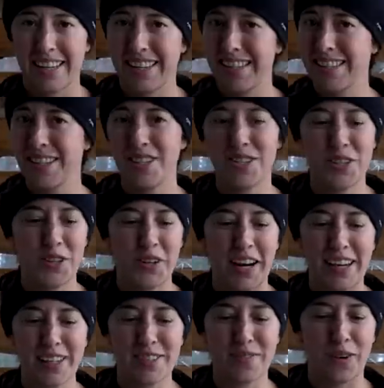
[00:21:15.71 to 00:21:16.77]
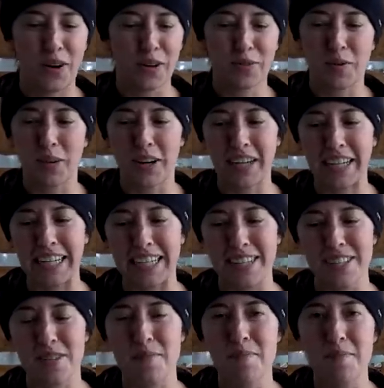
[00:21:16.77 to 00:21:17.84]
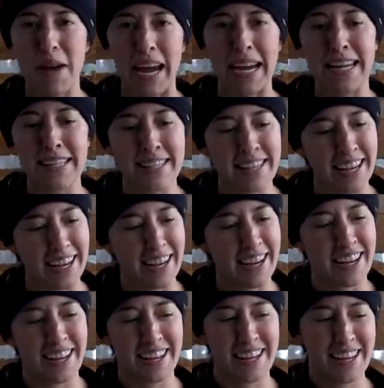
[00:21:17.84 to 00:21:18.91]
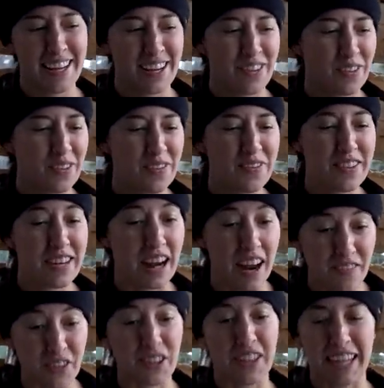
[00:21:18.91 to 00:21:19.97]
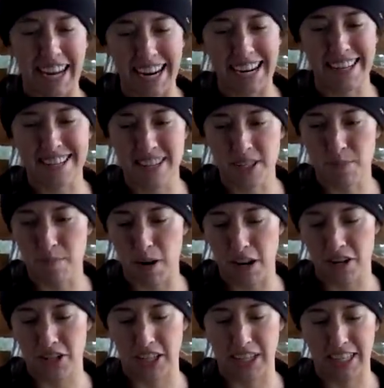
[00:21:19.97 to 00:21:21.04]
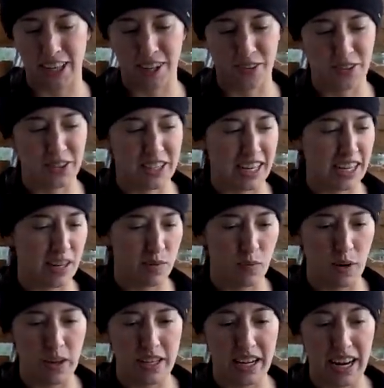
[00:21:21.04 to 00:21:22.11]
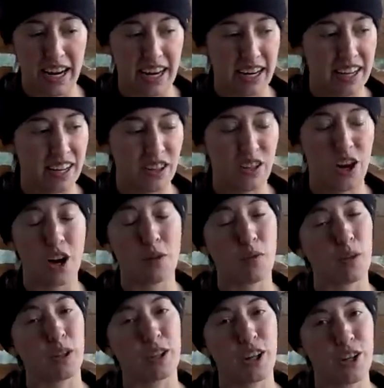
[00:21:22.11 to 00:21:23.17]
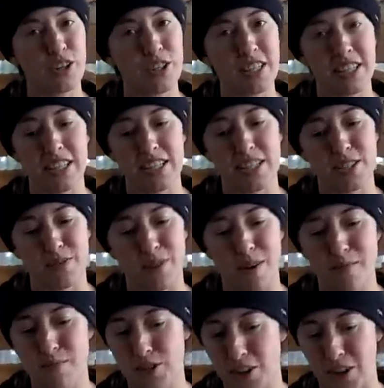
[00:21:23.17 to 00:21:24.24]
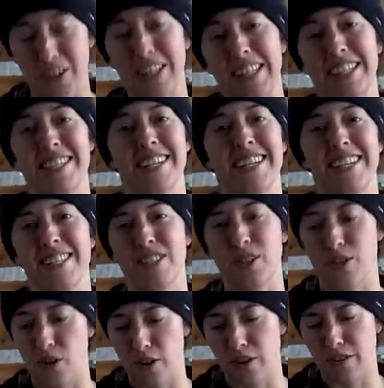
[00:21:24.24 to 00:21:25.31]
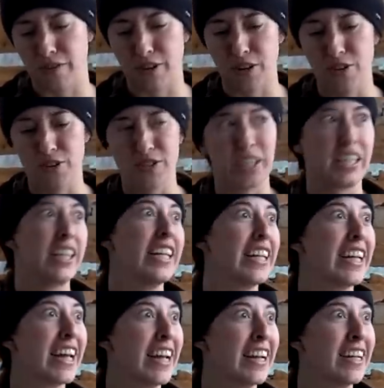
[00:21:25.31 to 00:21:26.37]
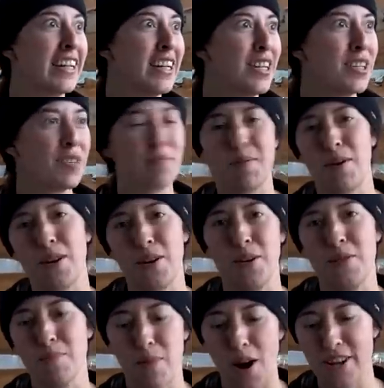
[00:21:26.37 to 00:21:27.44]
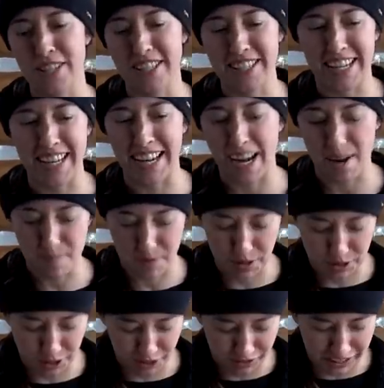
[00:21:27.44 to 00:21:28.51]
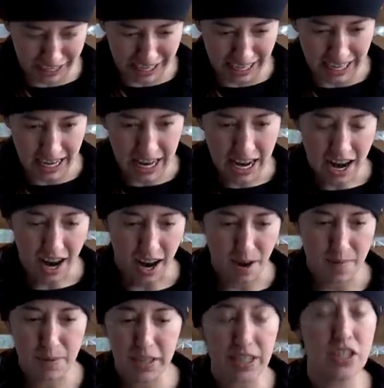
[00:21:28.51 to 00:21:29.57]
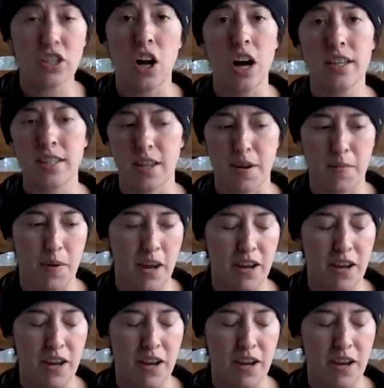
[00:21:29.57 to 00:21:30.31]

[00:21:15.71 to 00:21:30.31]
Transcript: This is two days of hard work and it is amazing. We've never canned this much, like Eric was saying, in one day. A lot of work goes into this from starting the seeds to growing the food to cleaning it to grow, processing it and preserving it. Um, but this is awesome.